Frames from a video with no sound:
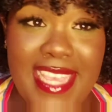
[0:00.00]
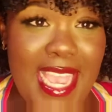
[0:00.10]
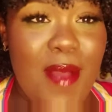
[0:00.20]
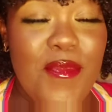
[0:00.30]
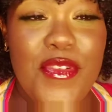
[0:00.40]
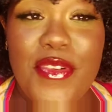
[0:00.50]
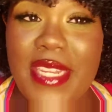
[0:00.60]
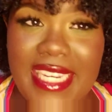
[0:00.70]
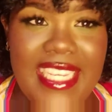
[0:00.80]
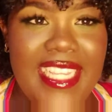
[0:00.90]
thing I'm
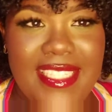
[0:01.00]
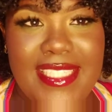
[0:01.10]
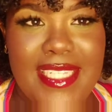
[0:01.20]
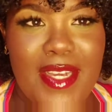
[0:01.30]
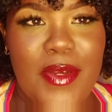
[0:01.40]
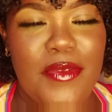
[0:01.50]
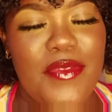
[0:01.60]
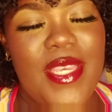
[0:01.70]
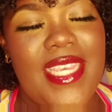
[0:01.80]
really guilty of